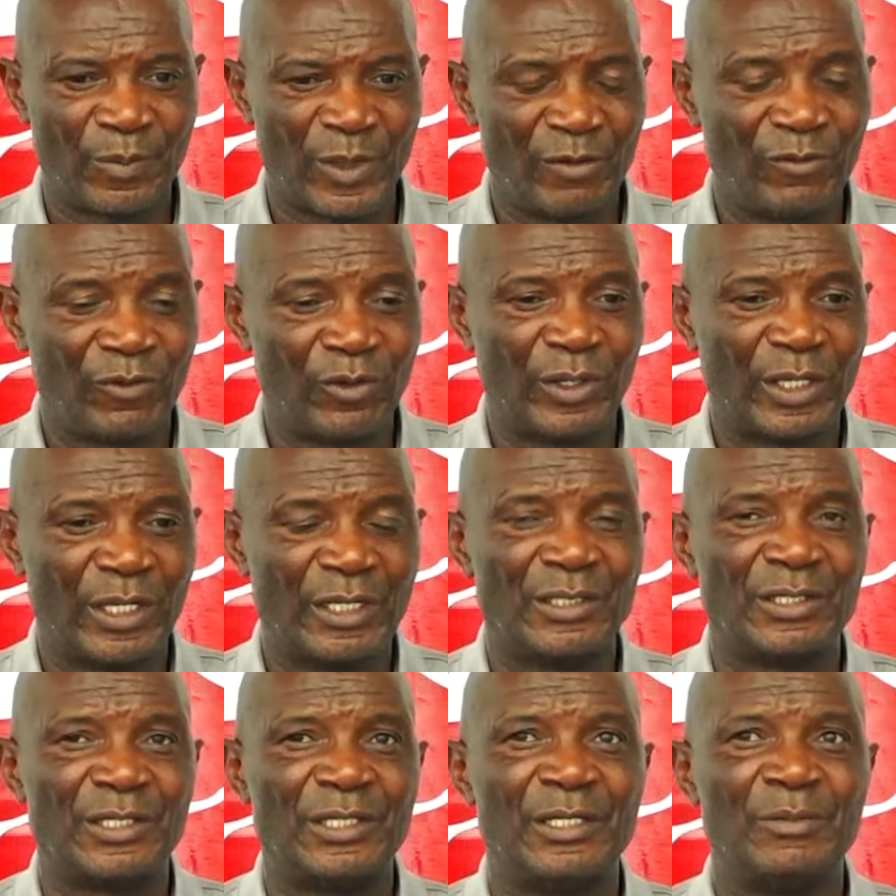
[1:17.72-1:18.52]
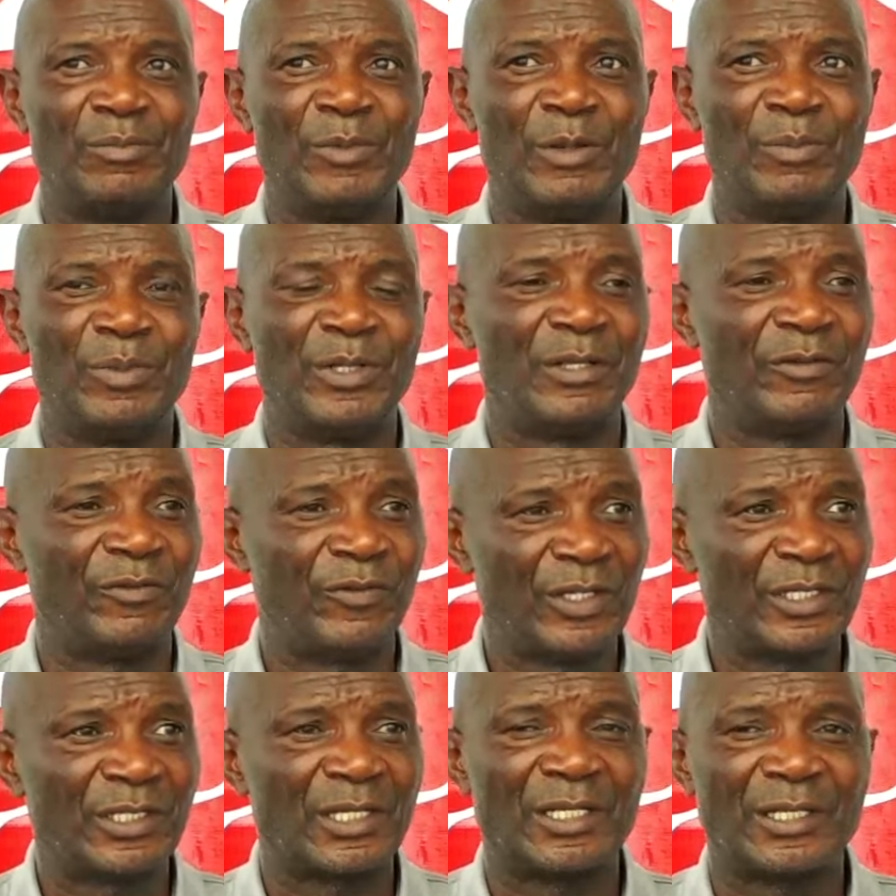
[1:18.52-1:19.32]
if you can see maybe the
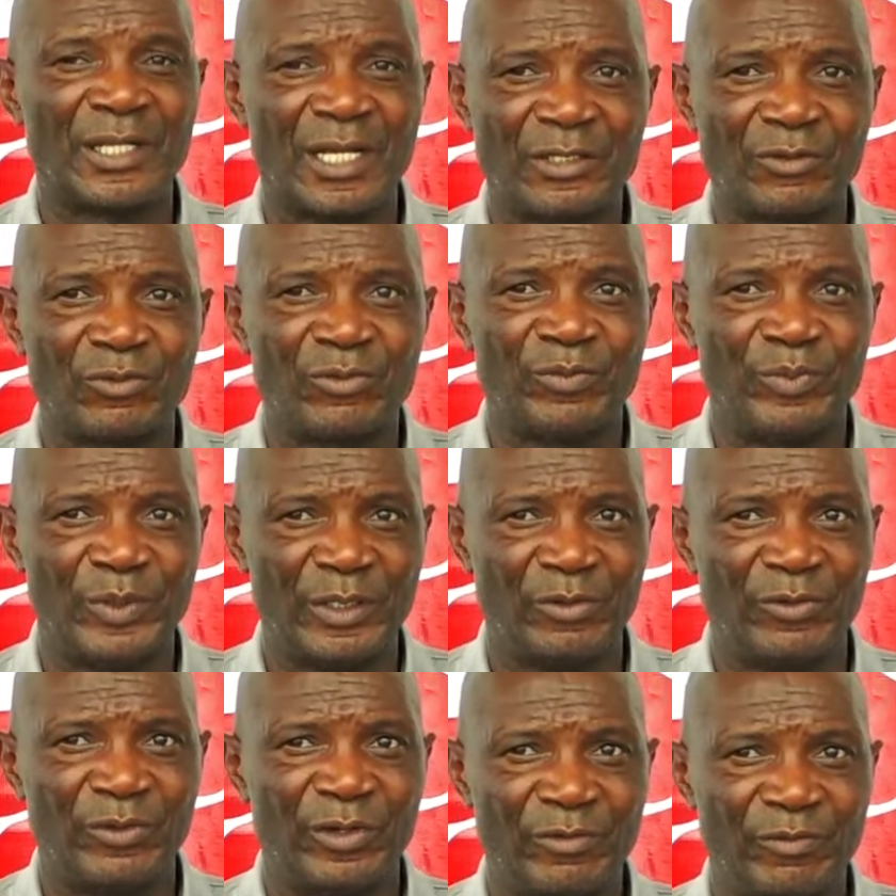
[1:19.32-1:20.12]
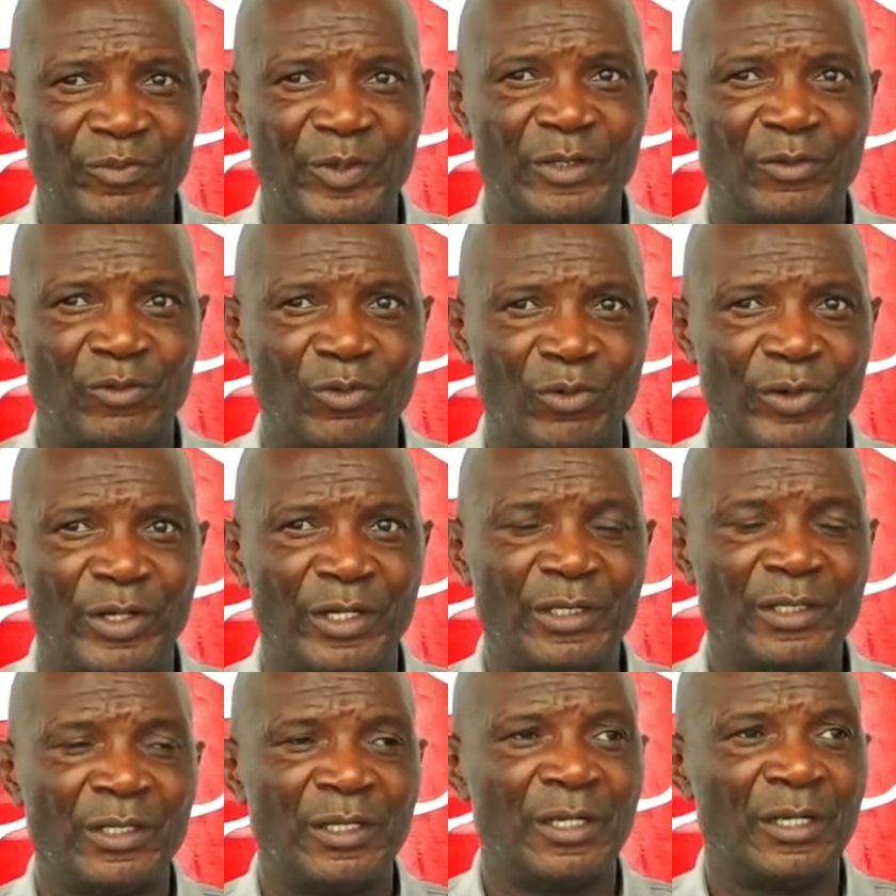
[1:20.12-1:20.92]
fixture that we have been
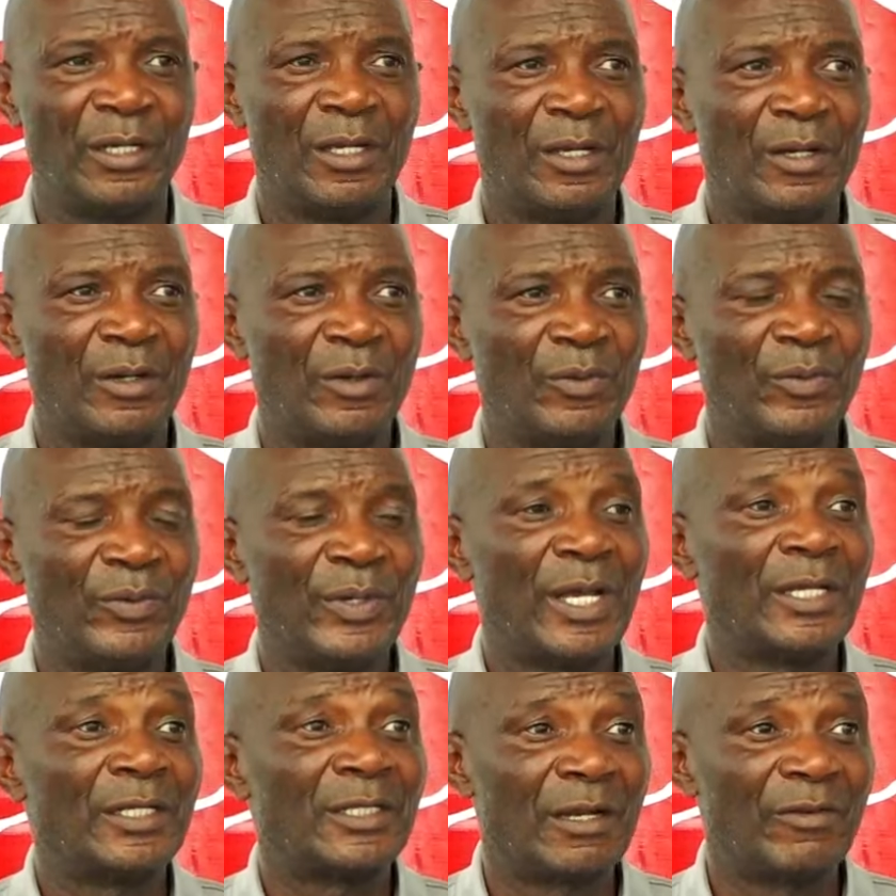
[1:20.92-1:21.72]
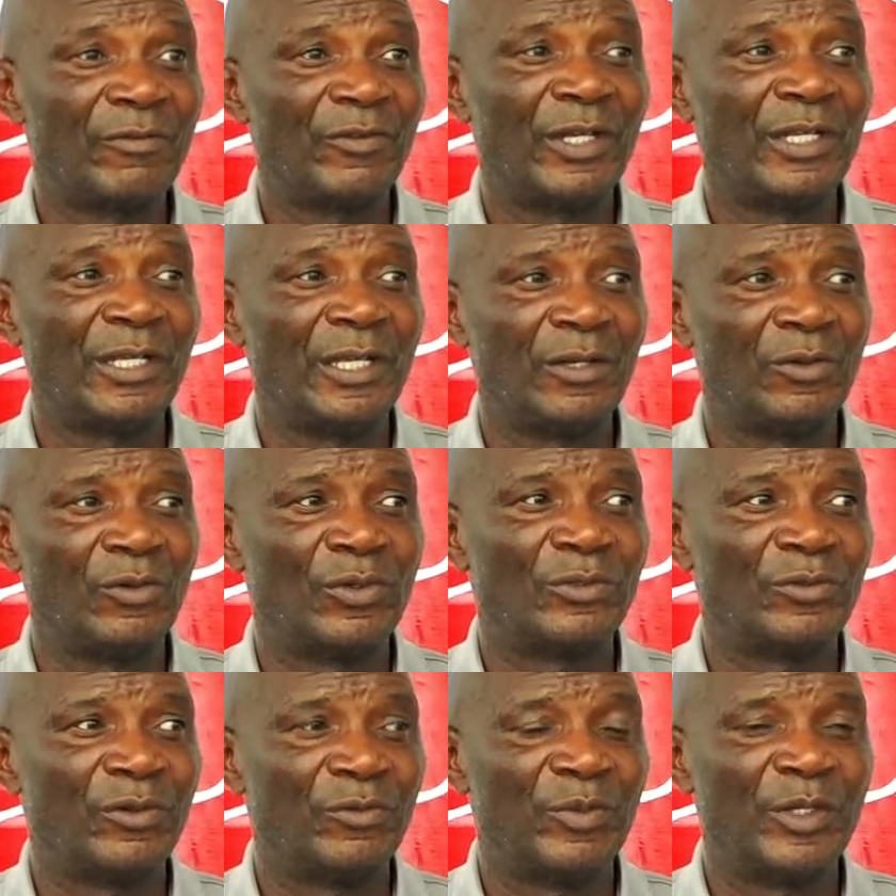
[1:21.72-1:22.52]
going, we are traveling a
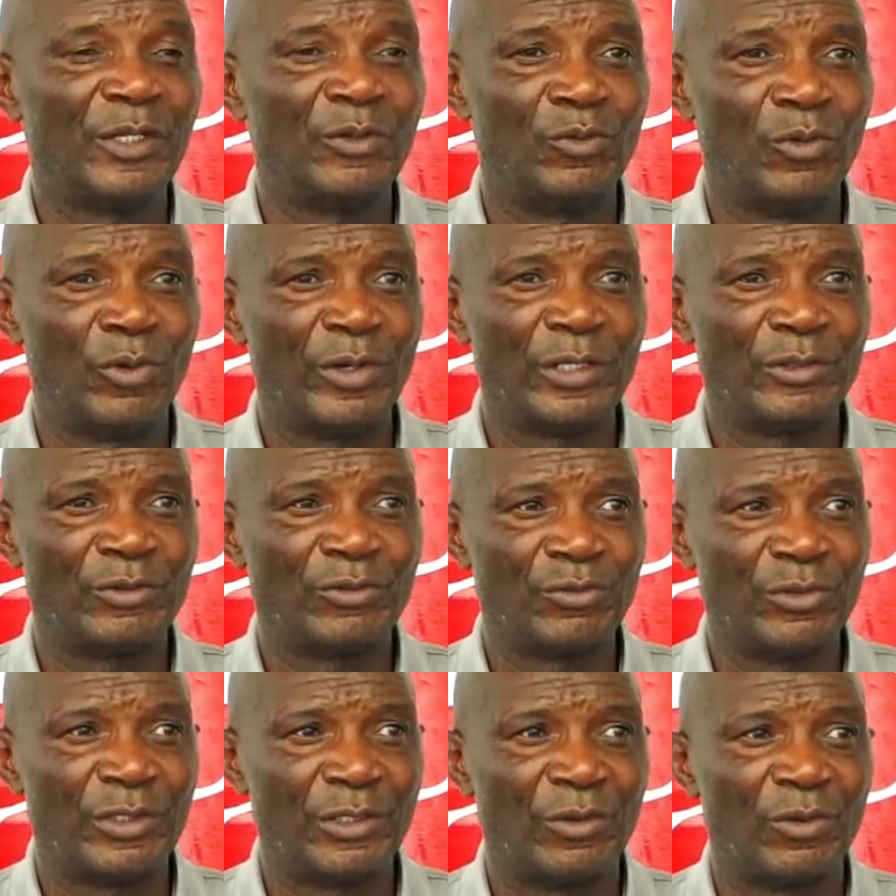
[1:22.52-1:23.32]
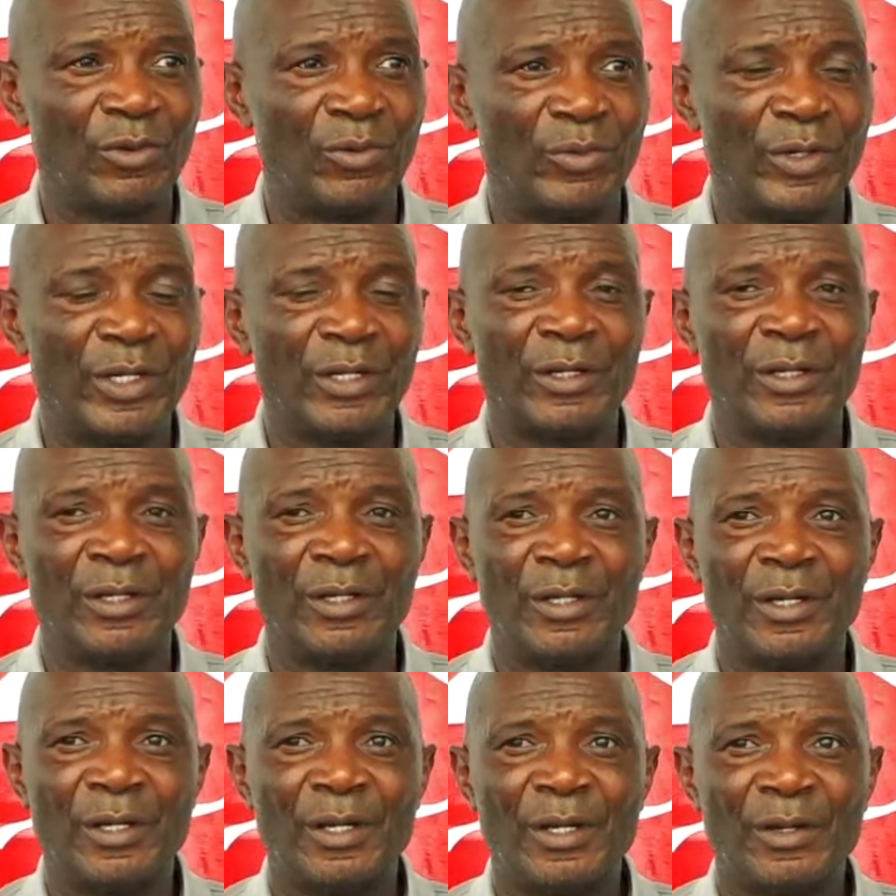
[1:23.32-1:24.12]
lot. We have been going to Lilongwe.
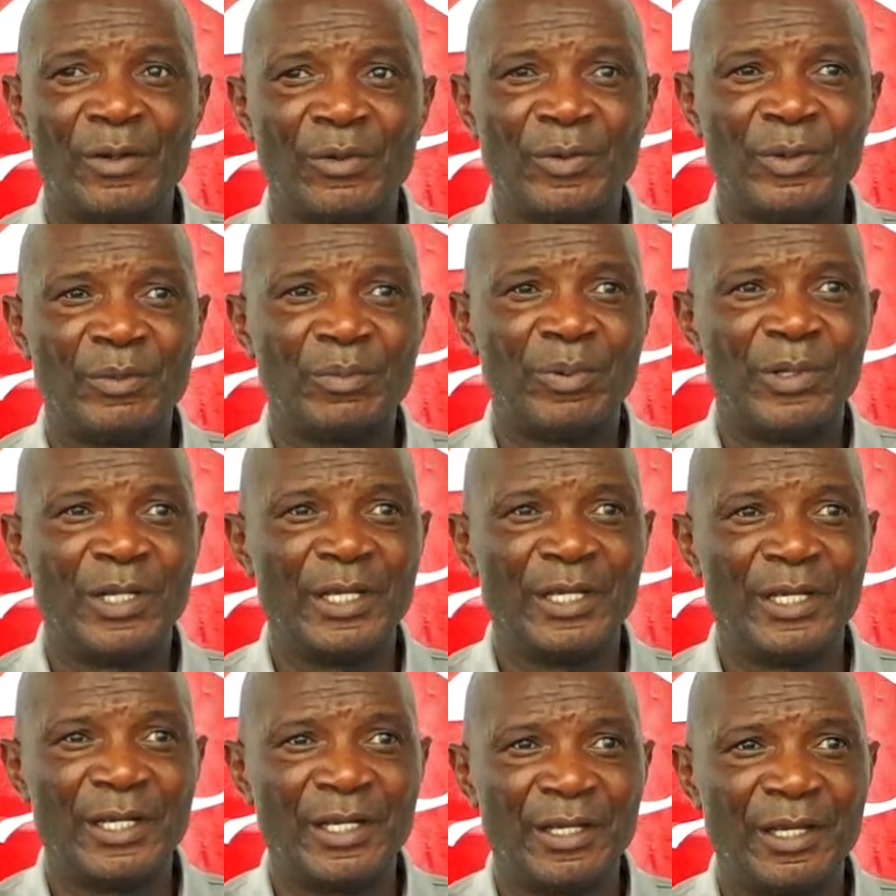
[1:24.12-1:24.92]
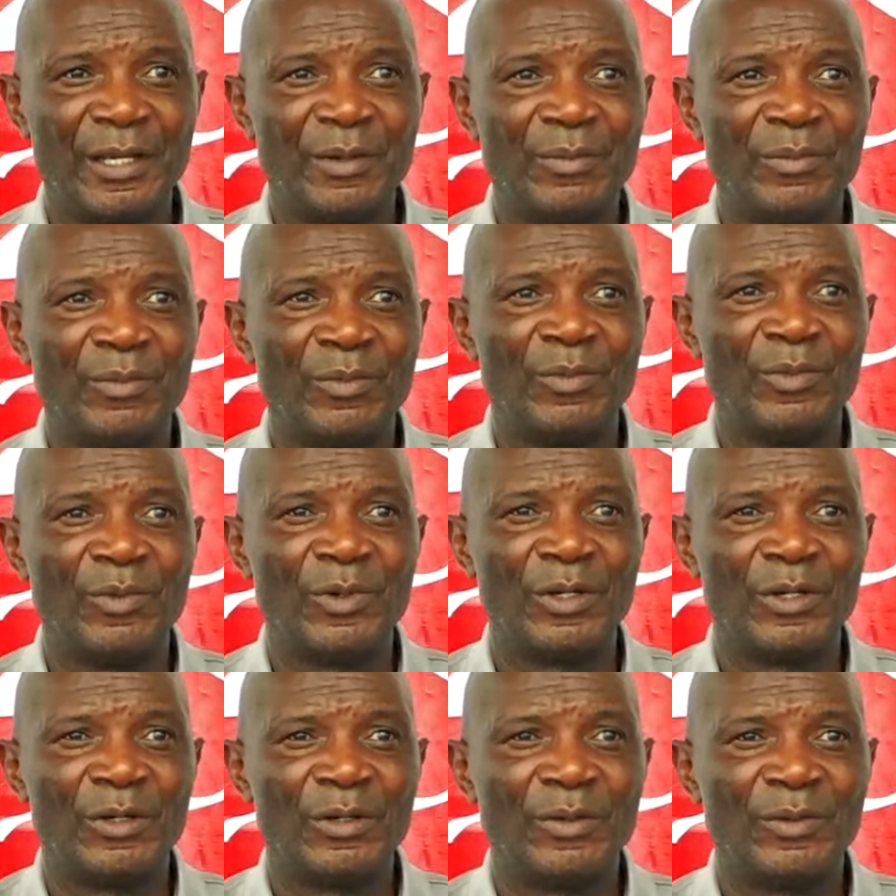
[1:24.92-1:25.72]
We play a game.
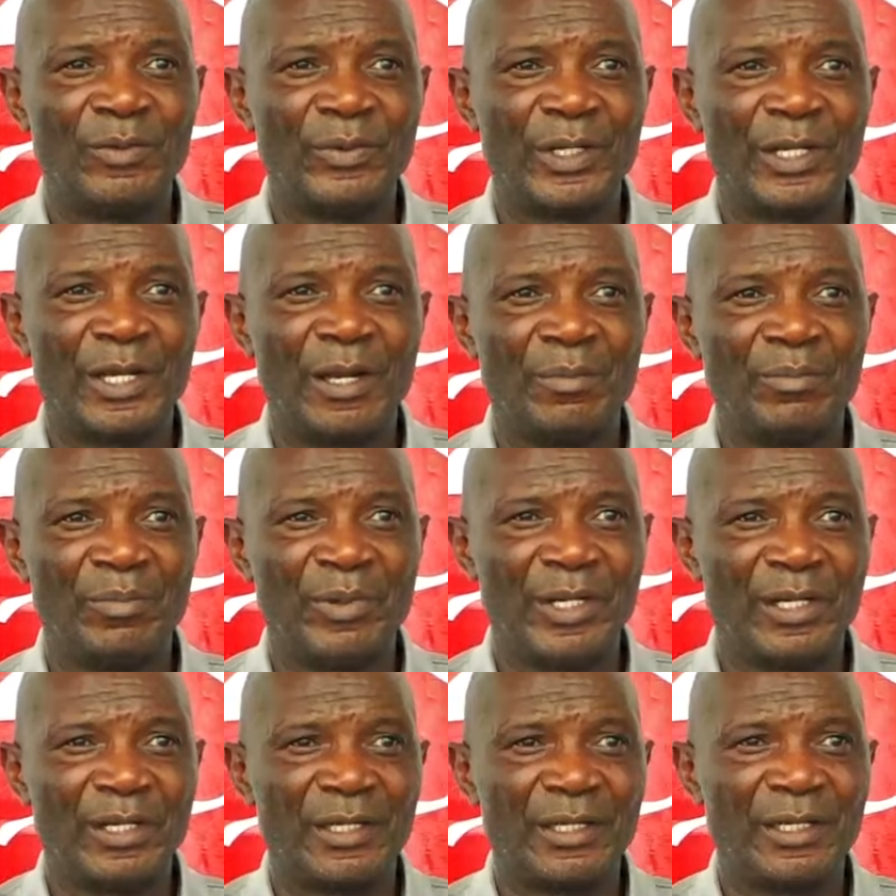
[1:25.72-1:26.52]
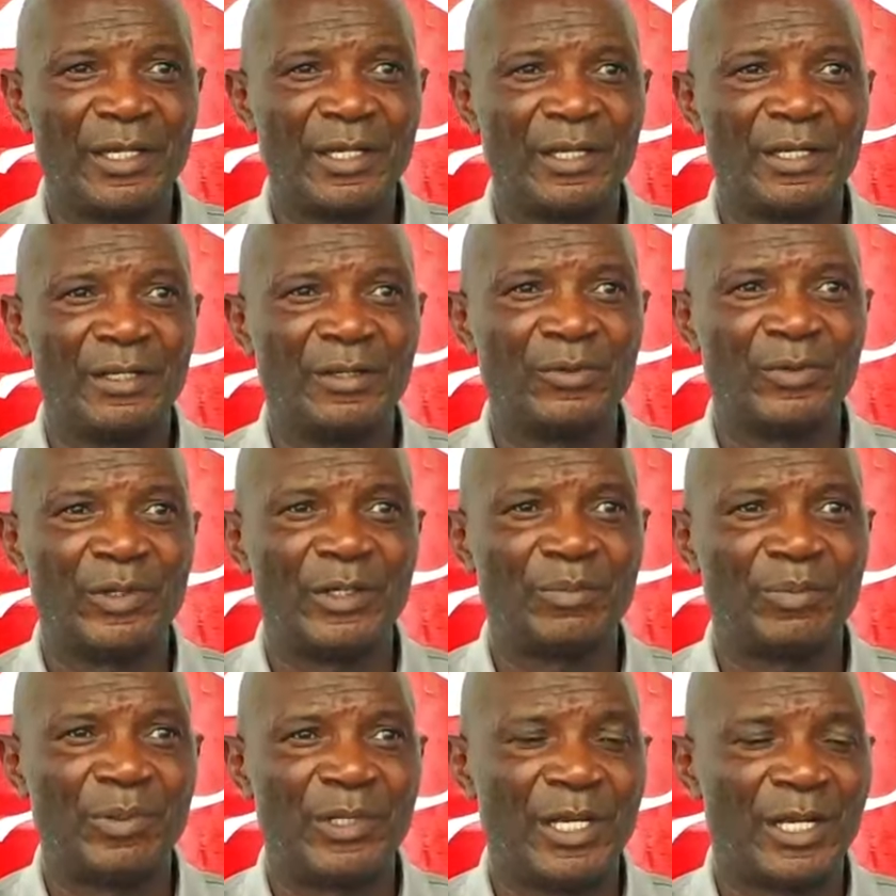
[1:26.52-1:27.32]
We come back here and
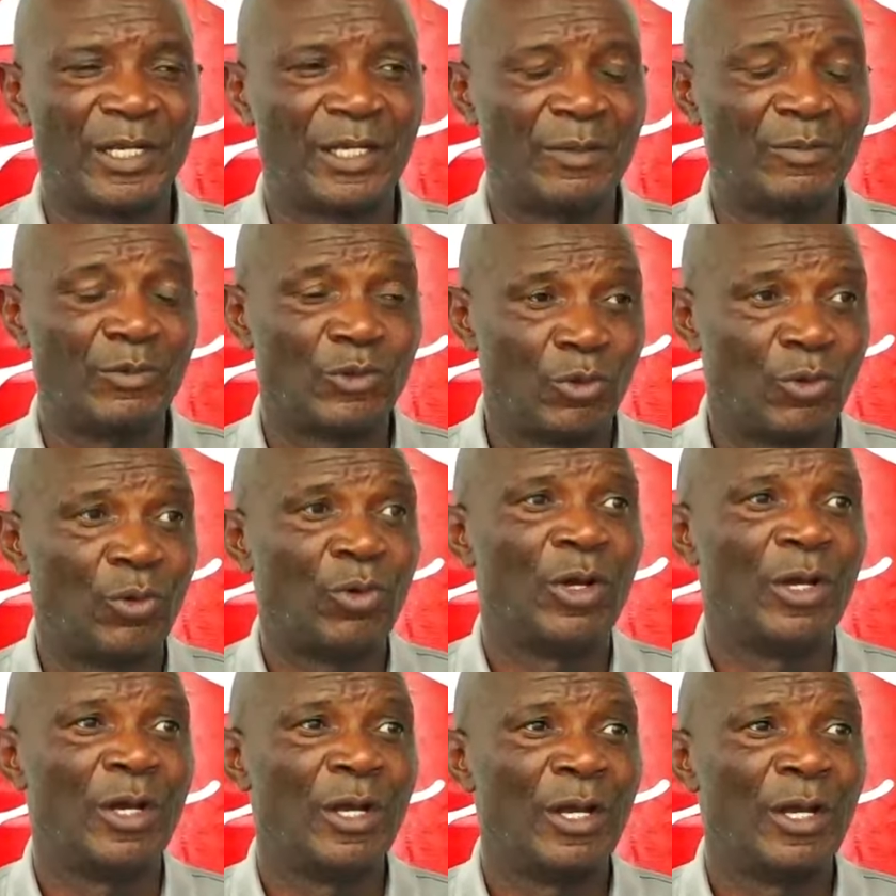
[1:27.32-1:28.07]
we play a game. So